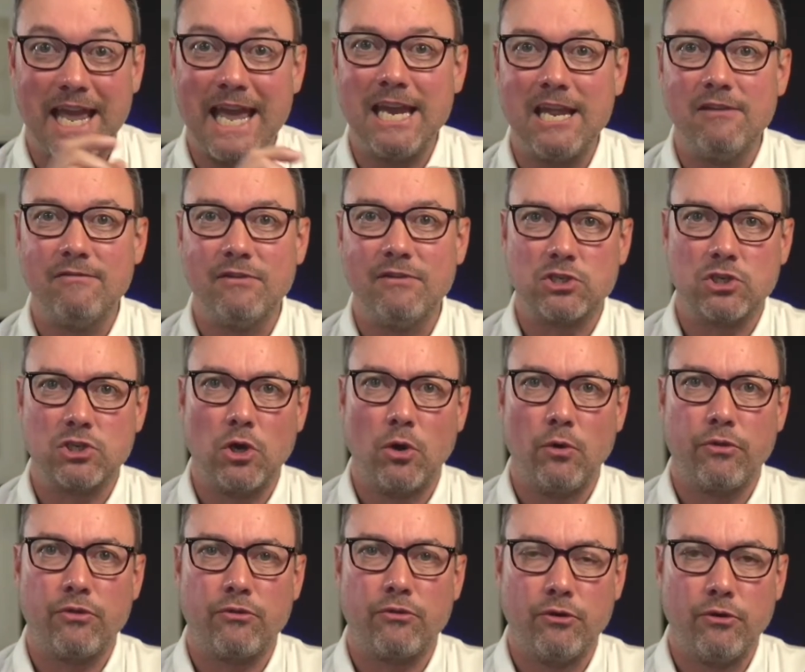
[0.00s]
of us go
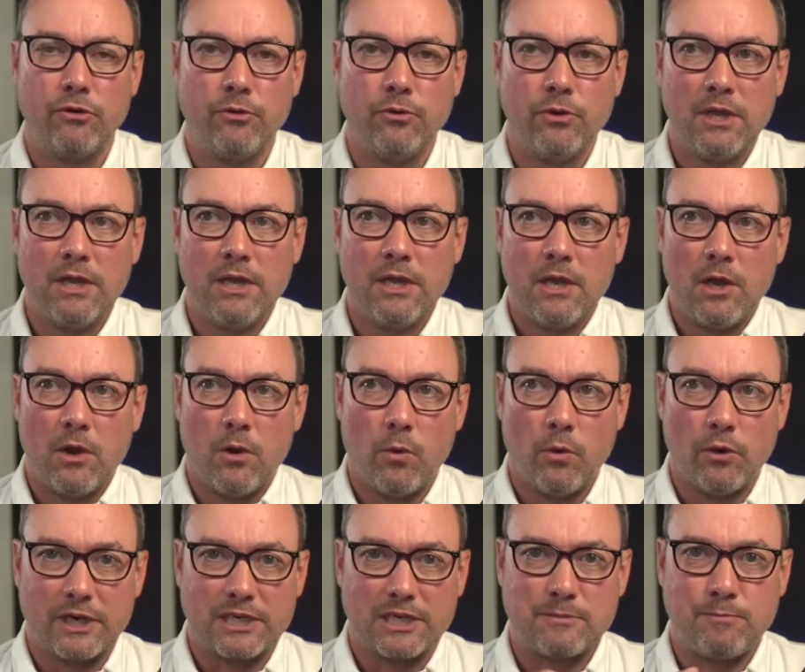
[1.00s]
through or
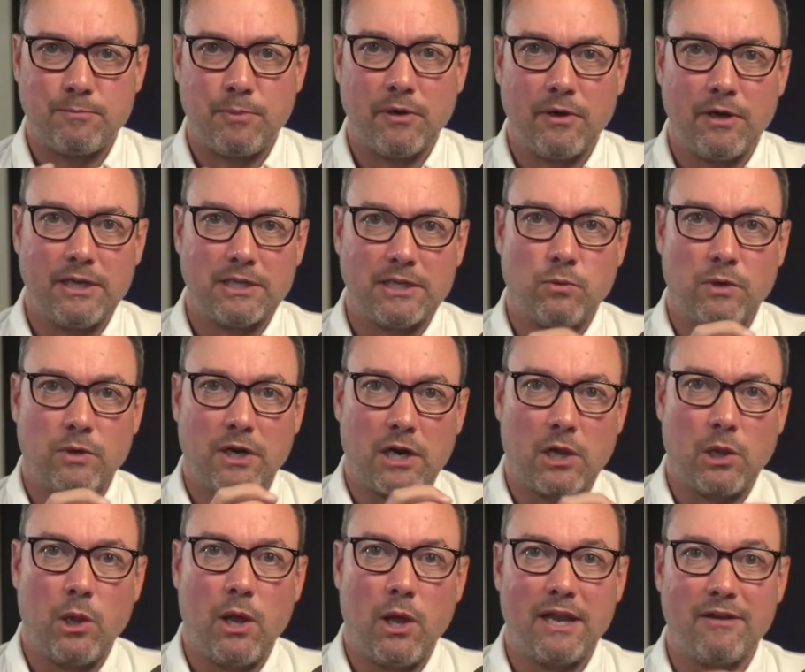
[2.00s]
experience when a
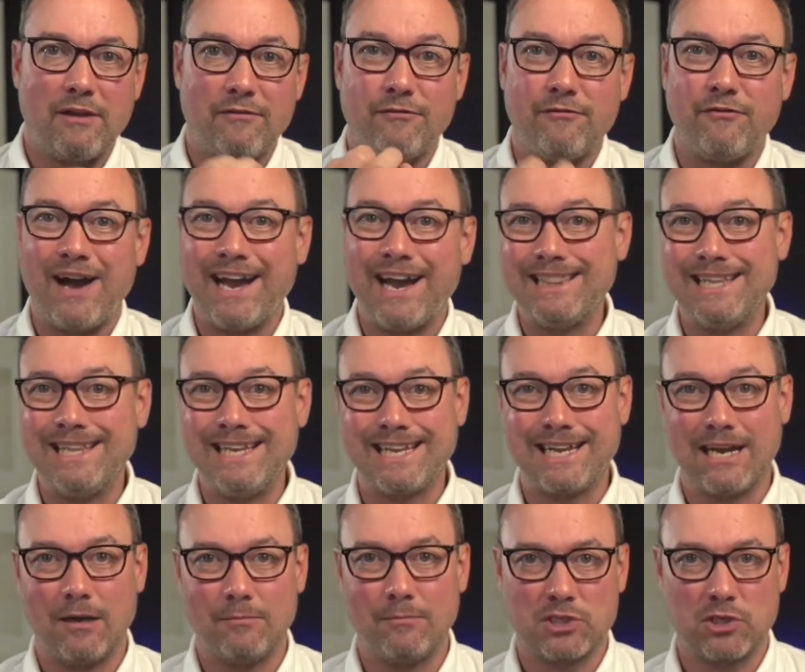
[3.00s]
client finally
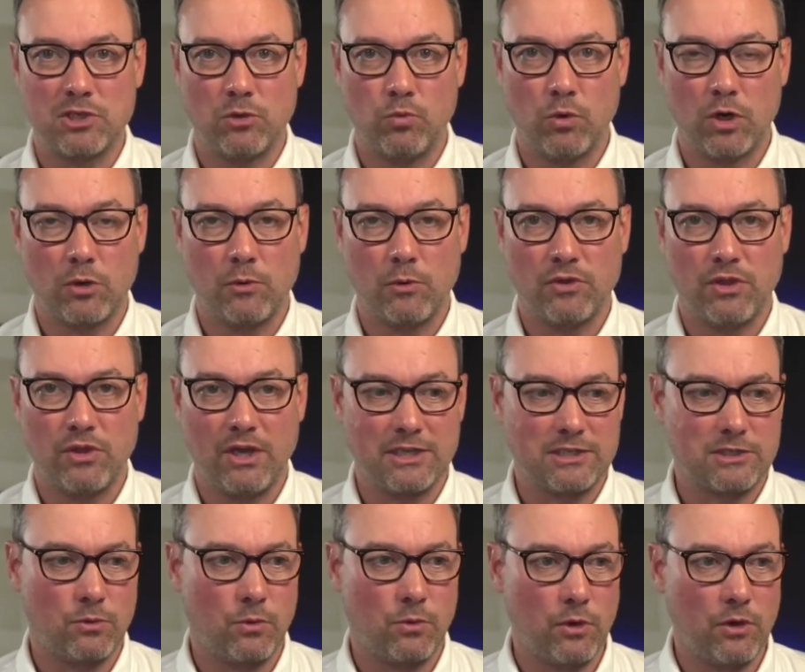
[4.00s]
comes to work with us
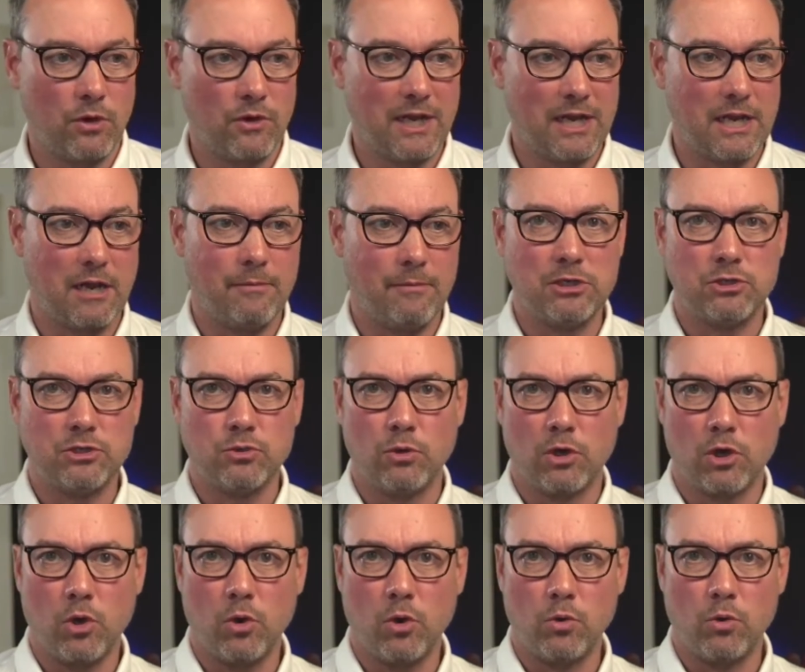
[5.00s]
or they come into a
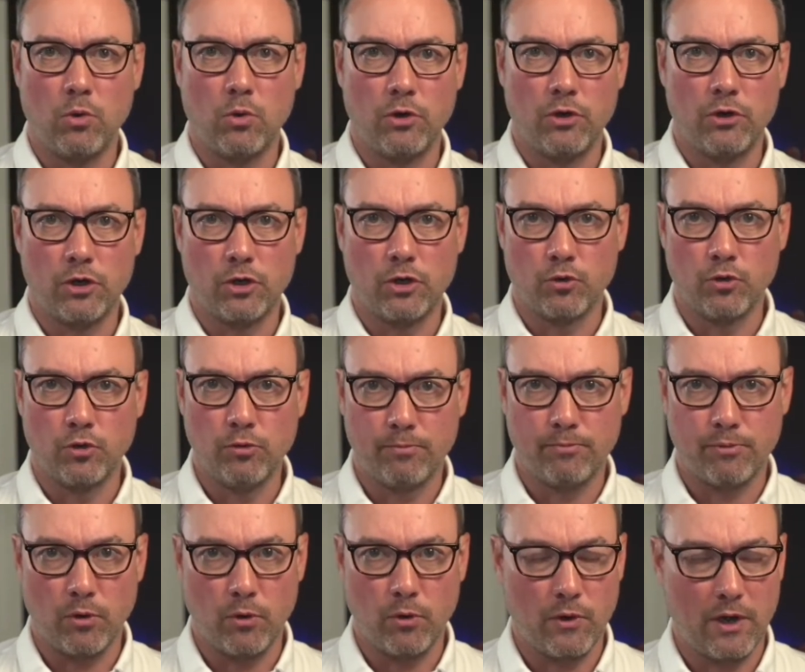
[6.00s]
cohort or a group
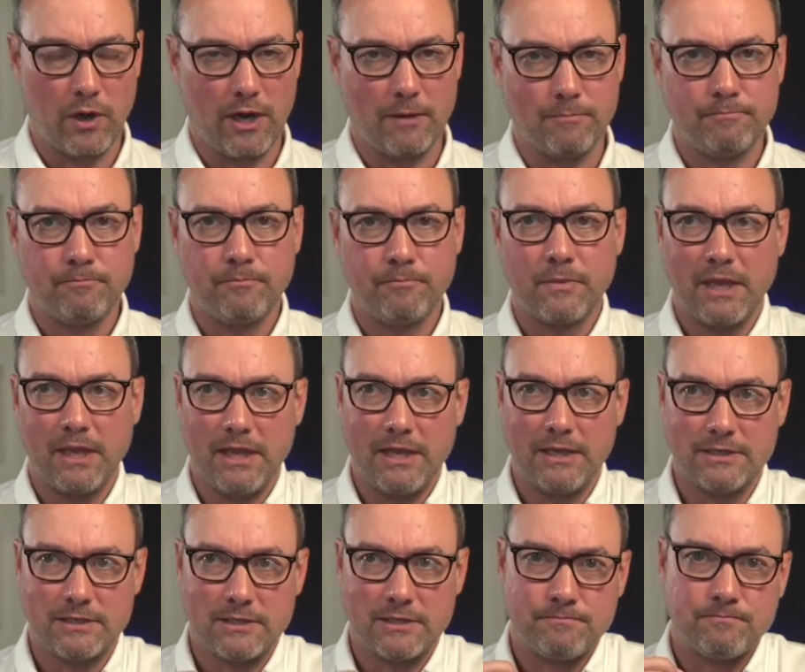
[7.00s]
program
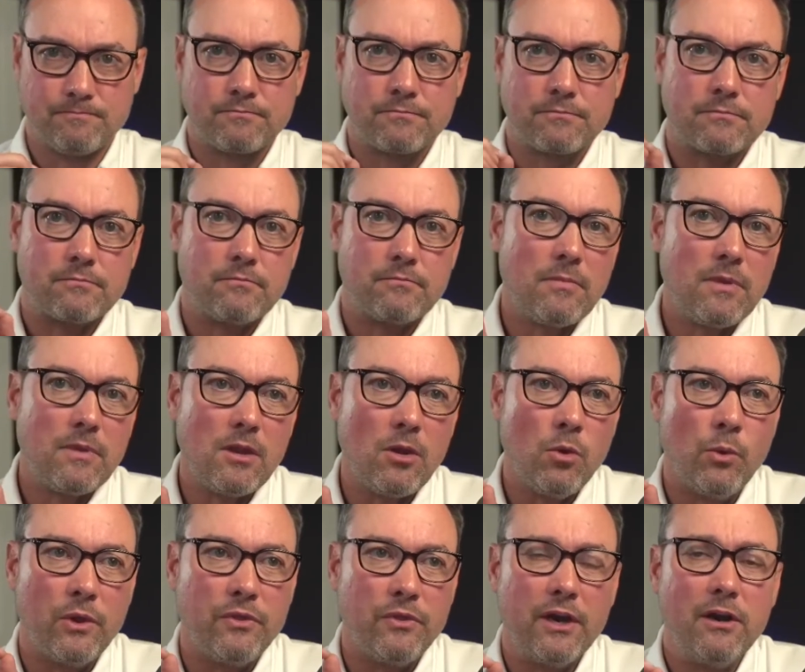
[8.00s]
is
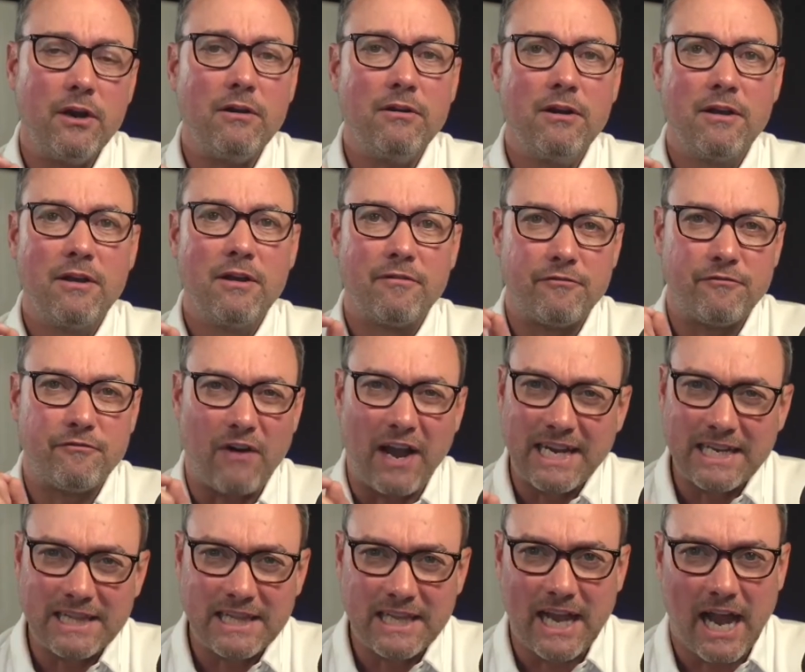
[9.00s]
when they're
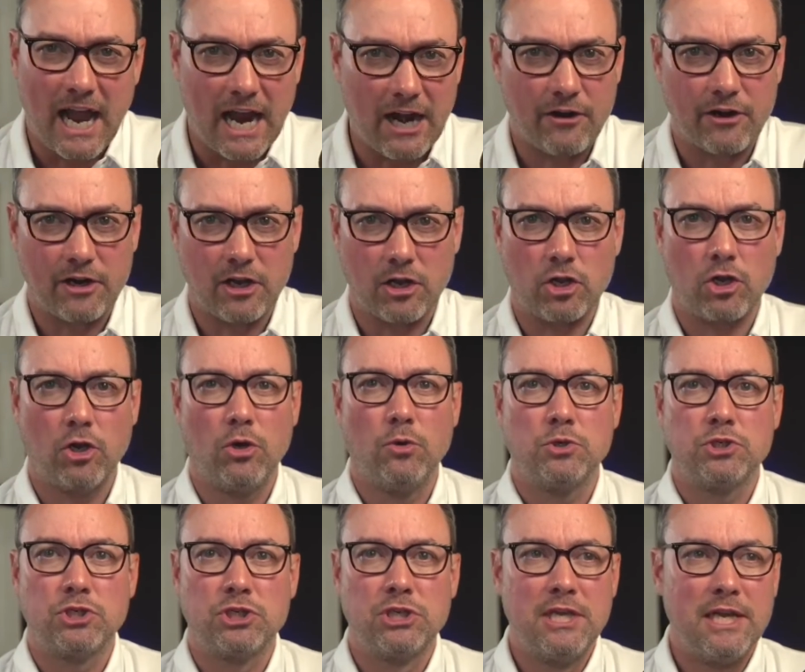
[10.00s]
finally hiring a
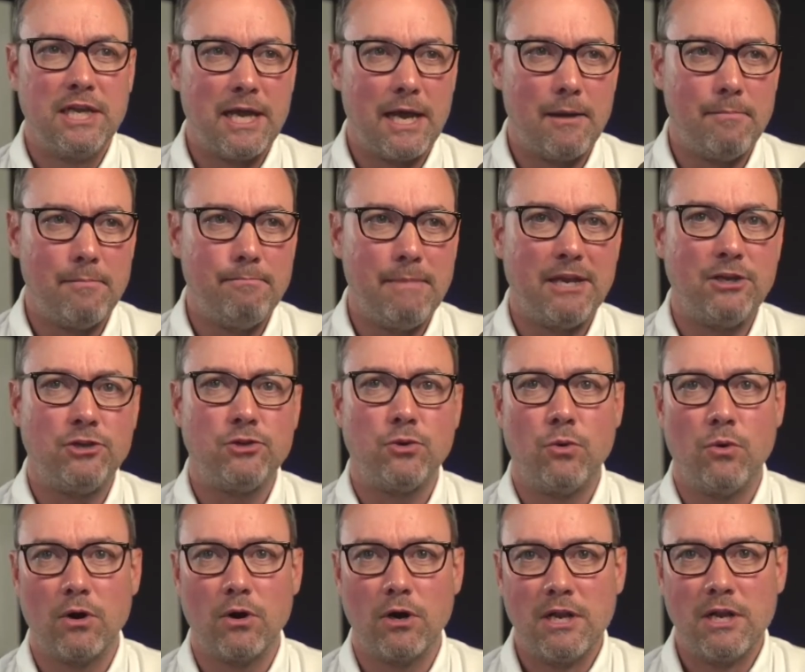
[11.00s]
coach, a
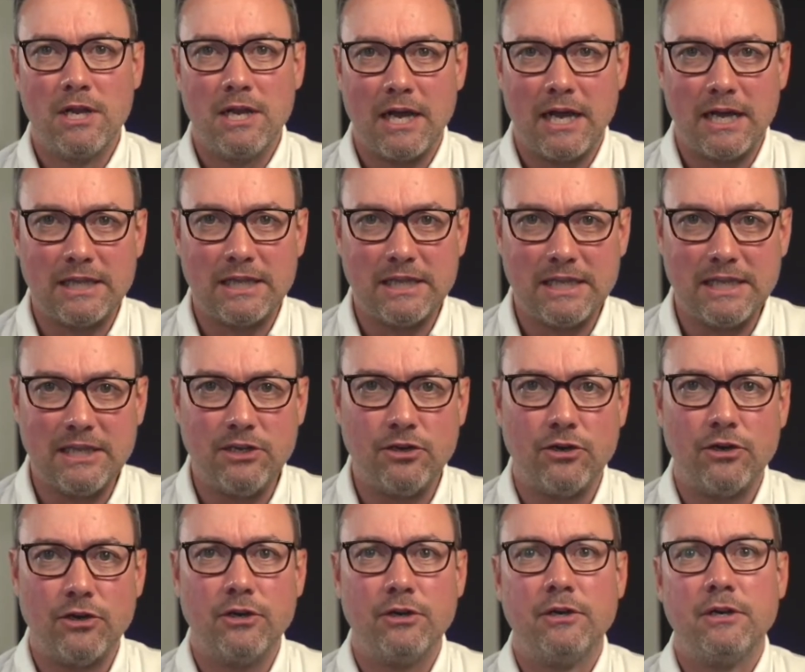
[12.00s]
mentor, a
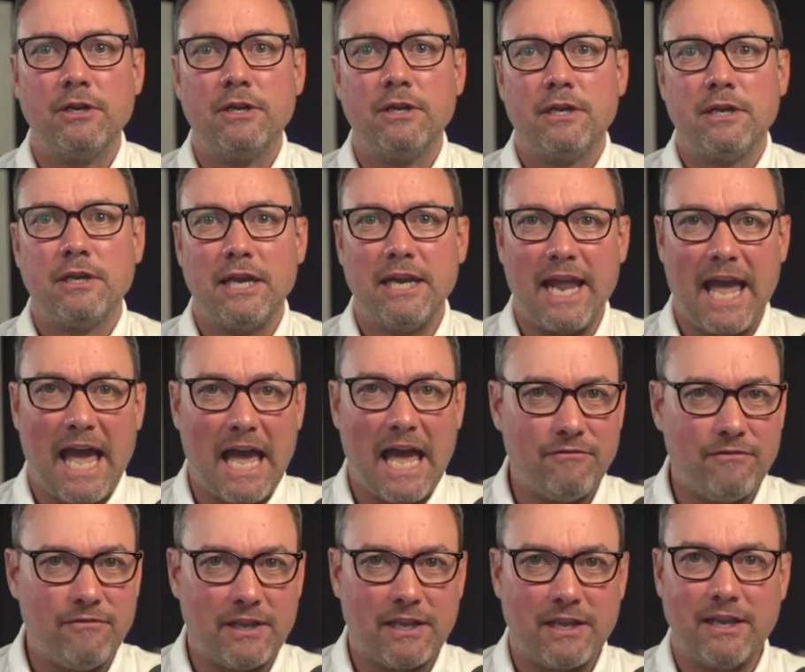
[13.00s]
leader, an
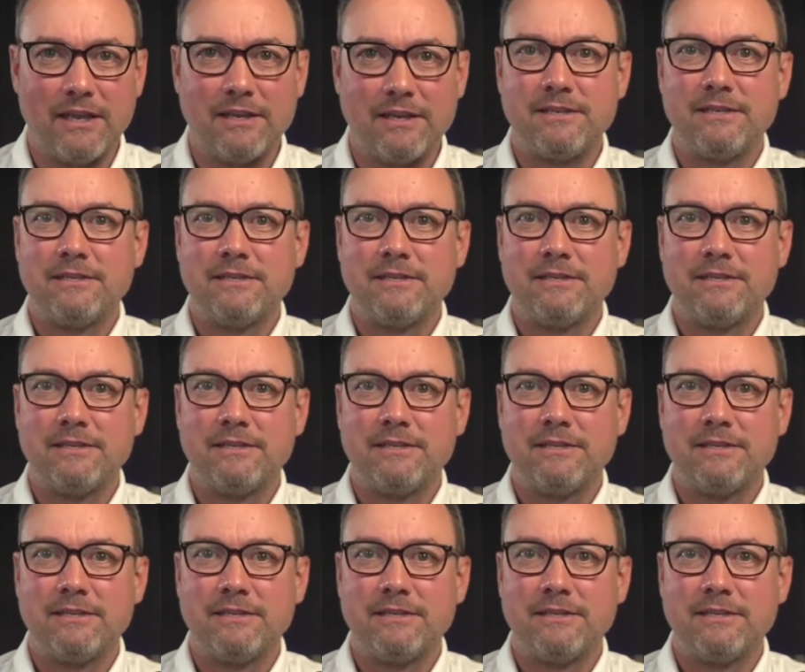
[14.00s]
advocate,